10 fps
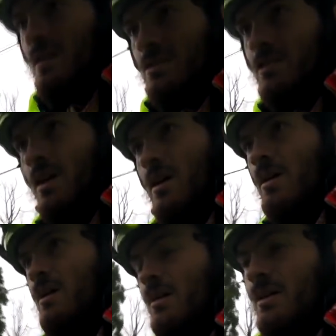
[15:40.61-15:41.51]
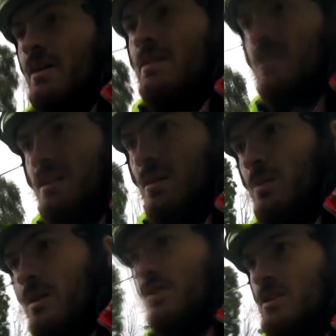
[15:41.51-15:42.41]
So, it's a little
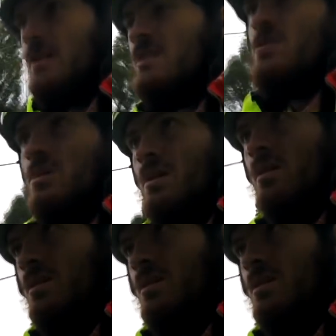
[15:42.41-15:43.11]
bit of a detour